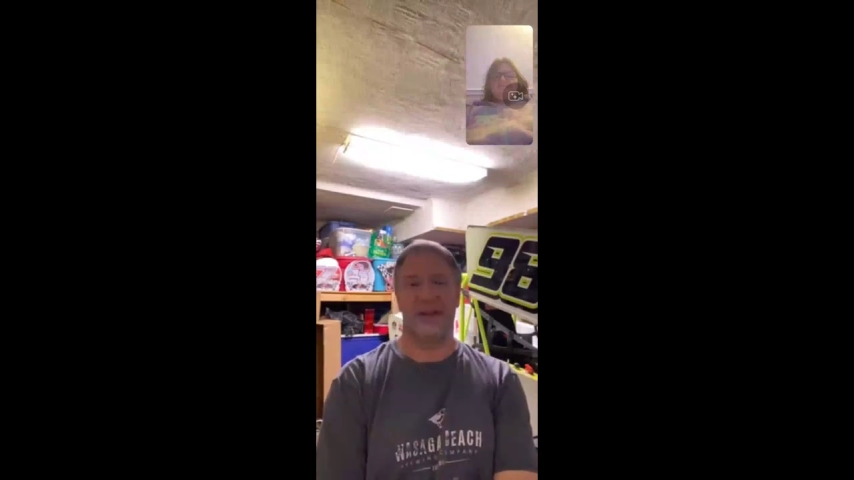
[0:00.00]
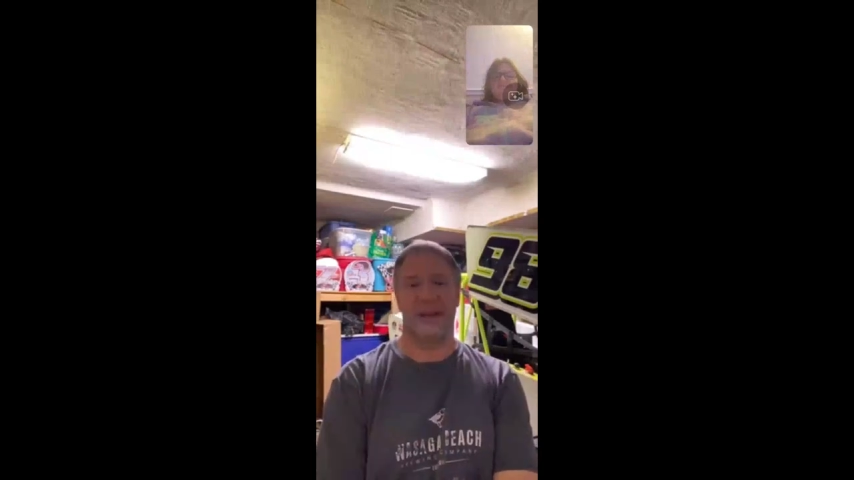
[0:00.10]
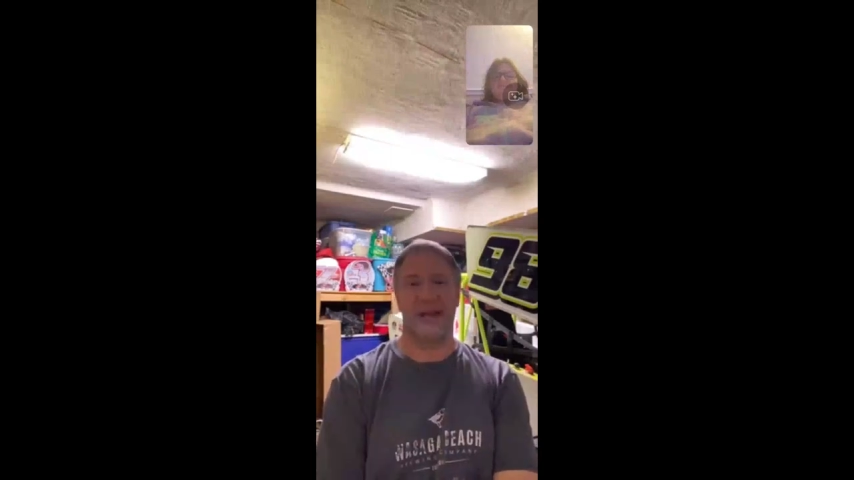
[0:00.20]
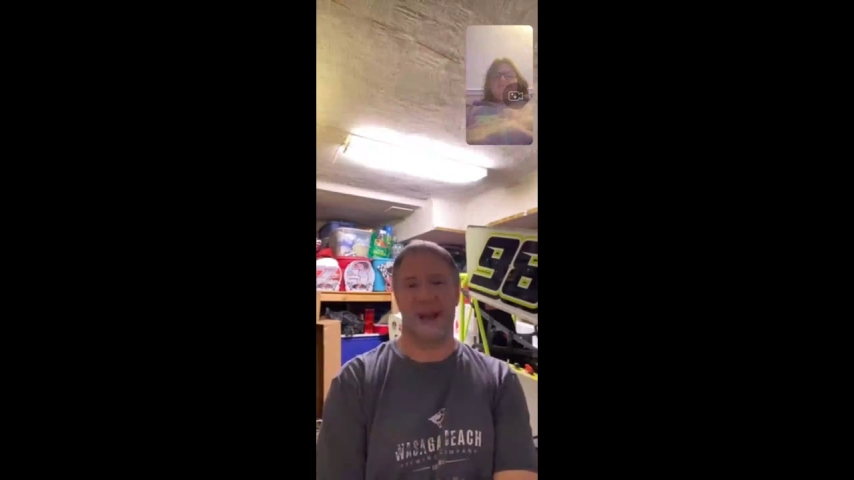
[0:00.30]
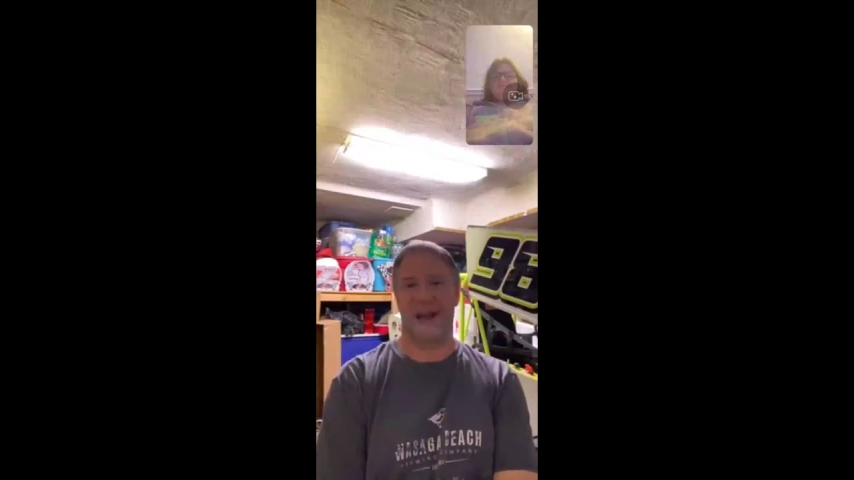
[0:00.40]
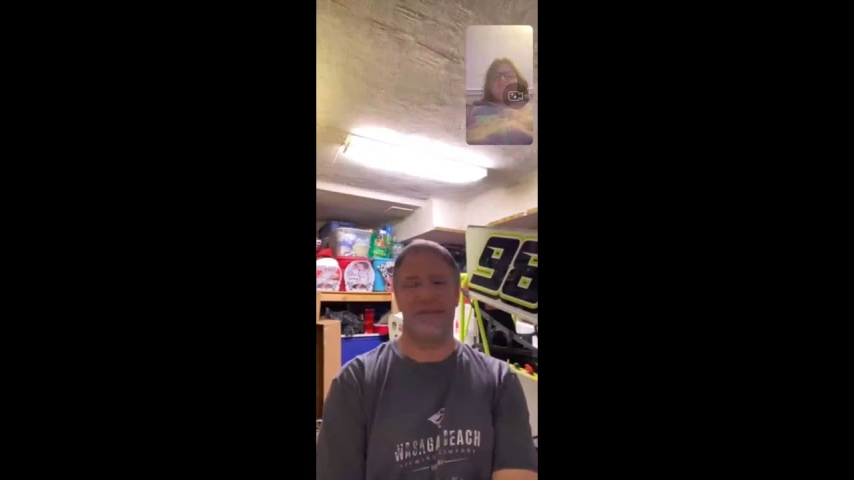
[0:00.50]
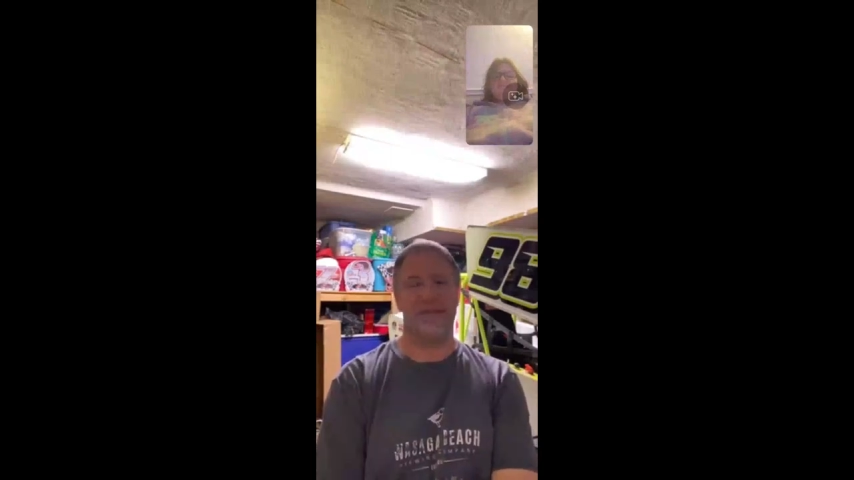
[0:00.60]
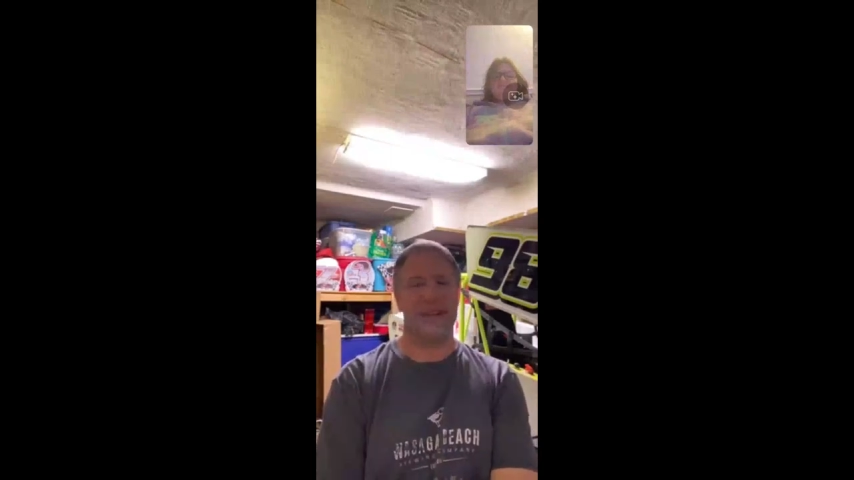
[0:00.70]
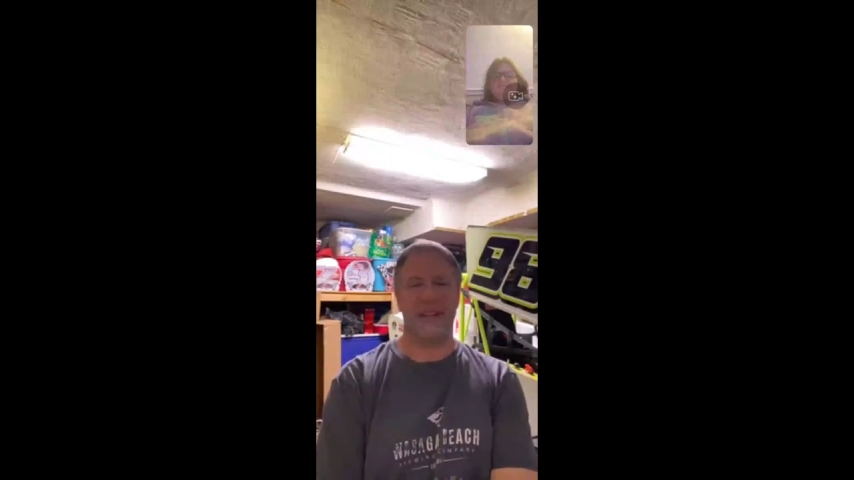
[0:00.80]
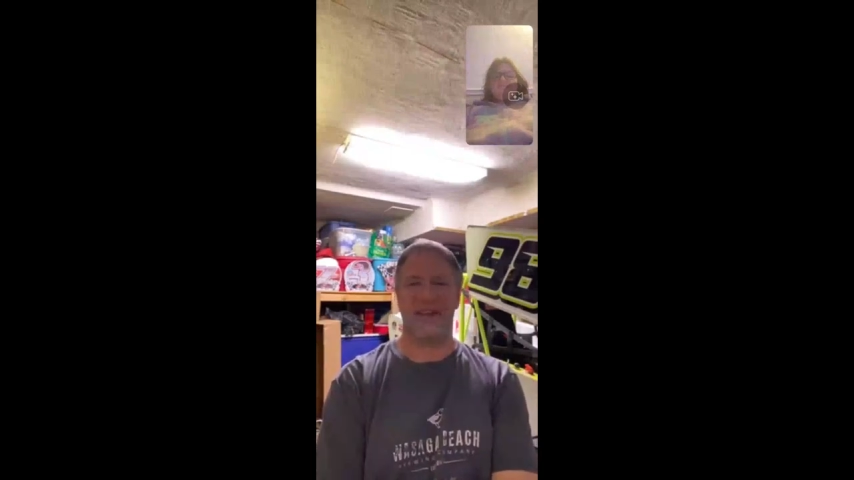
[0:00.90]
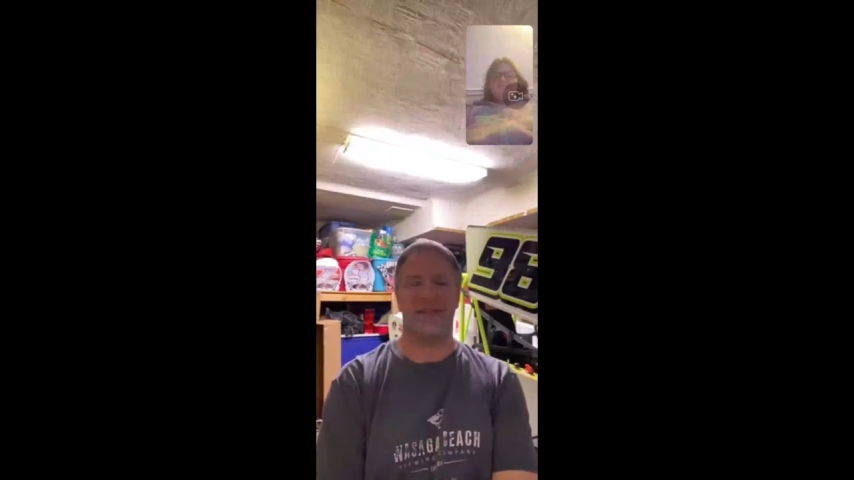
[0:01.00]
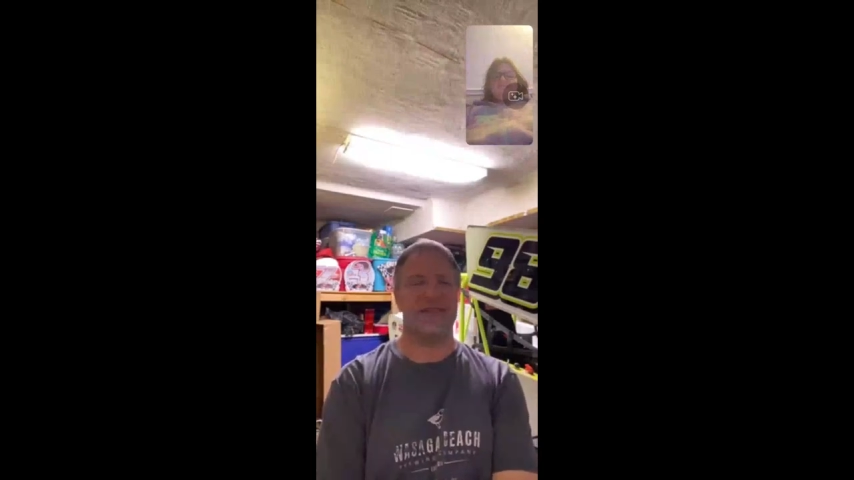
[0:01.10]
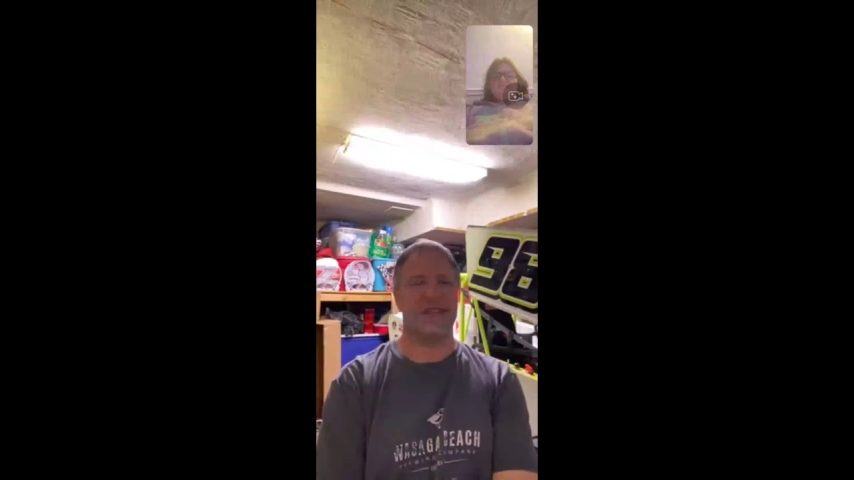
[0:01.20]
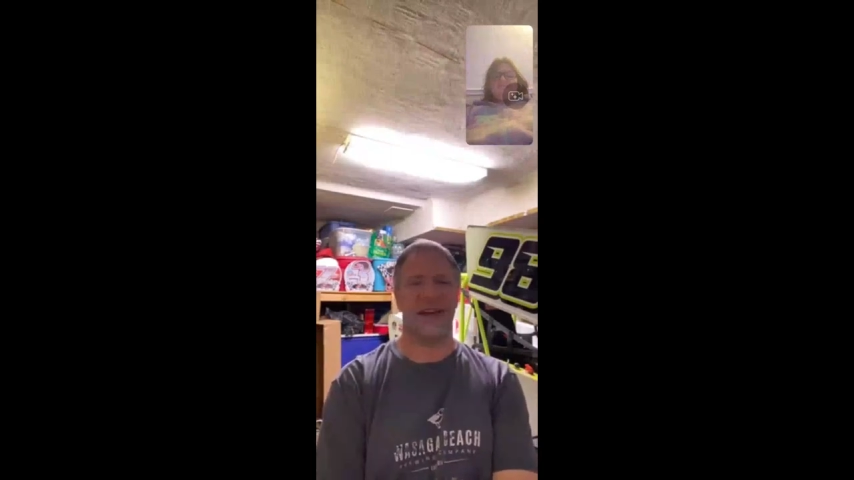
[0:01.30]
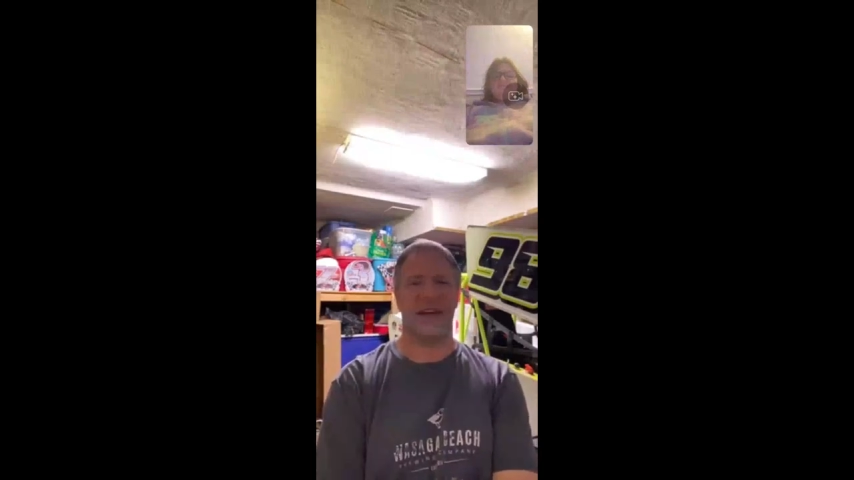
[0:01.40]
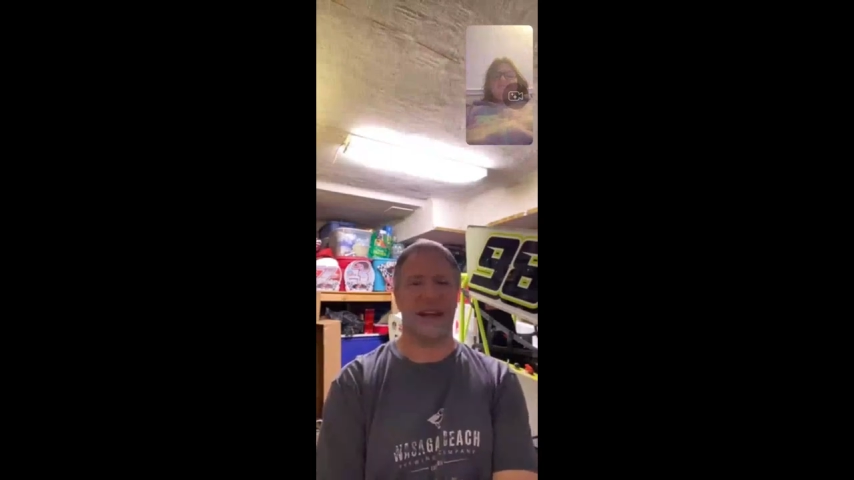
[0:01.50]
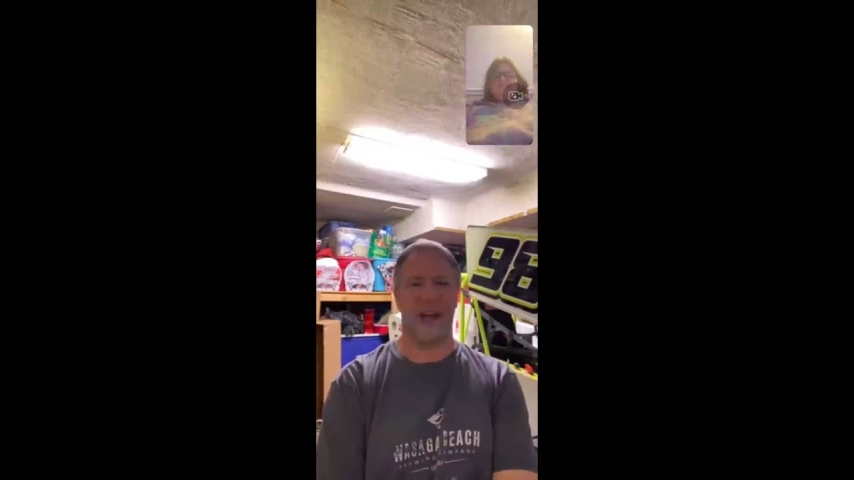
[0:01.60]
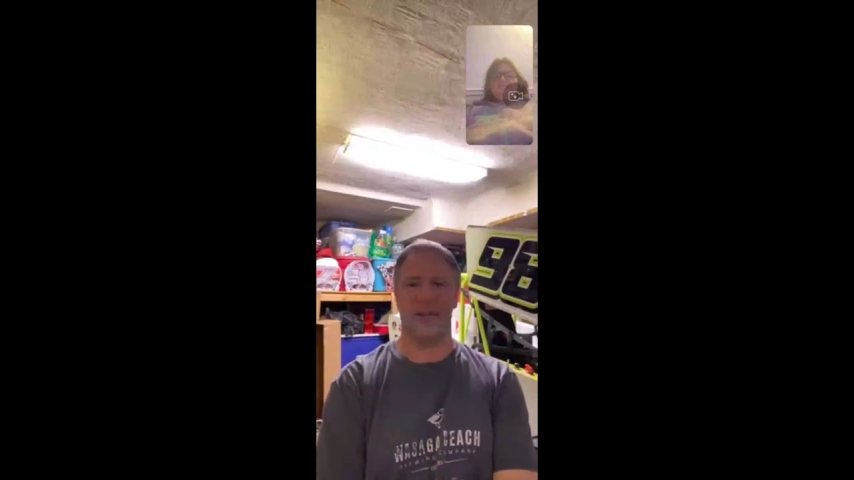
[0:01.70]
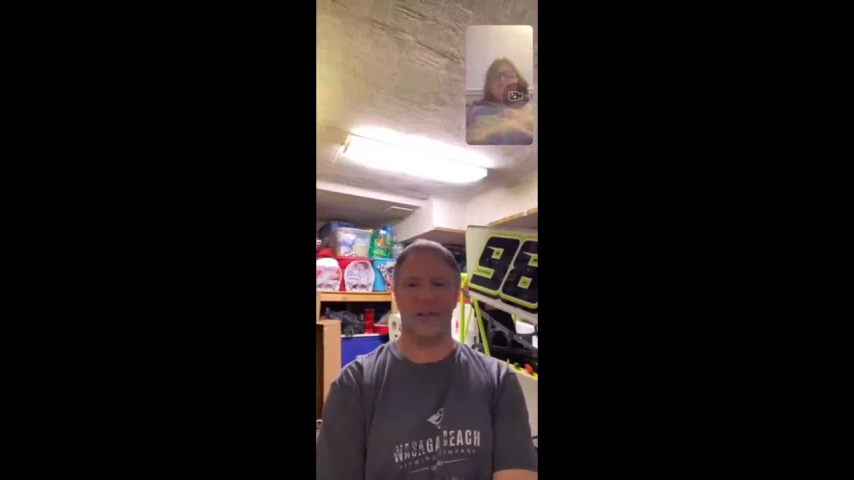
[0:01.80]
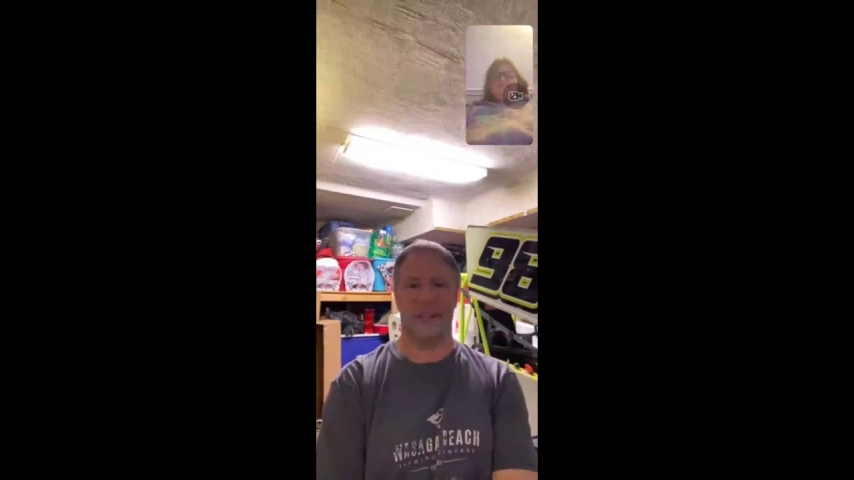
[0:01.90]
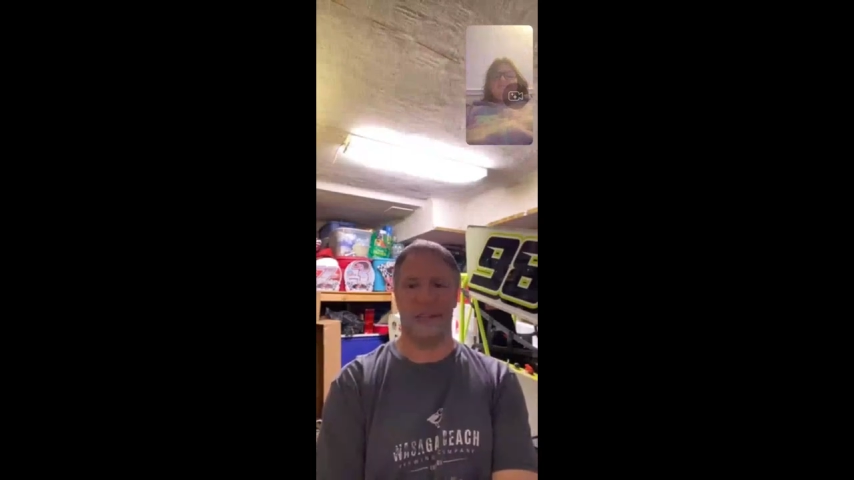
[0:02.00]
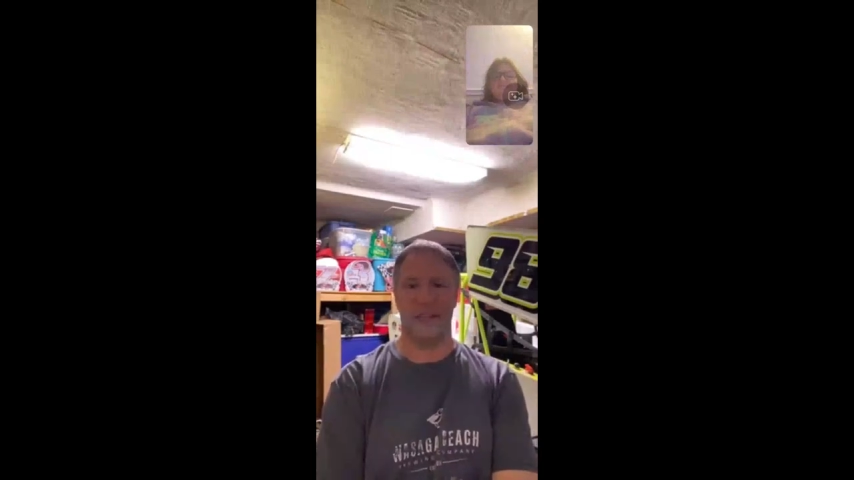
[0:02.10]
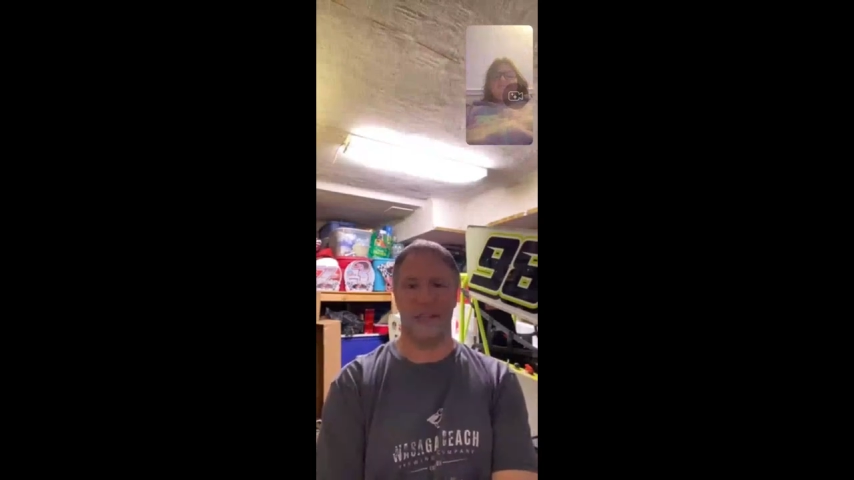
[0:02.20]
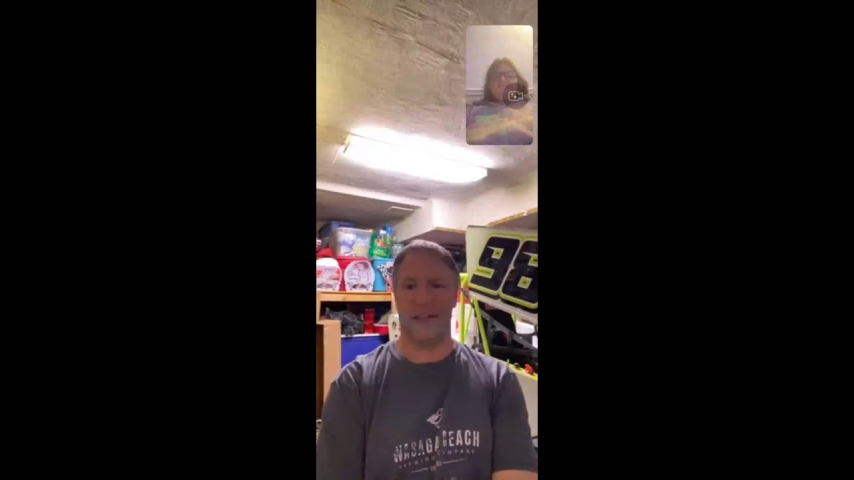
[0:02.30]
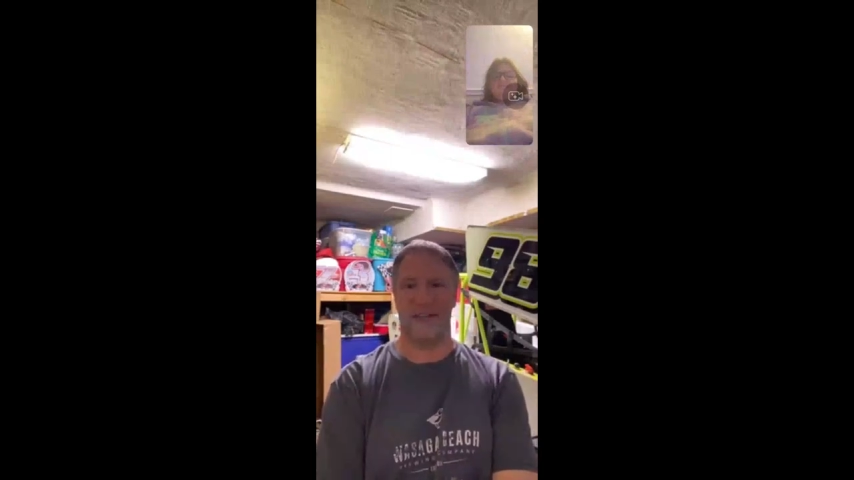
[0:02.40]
Yeah, every 1/10 of a second counts on these.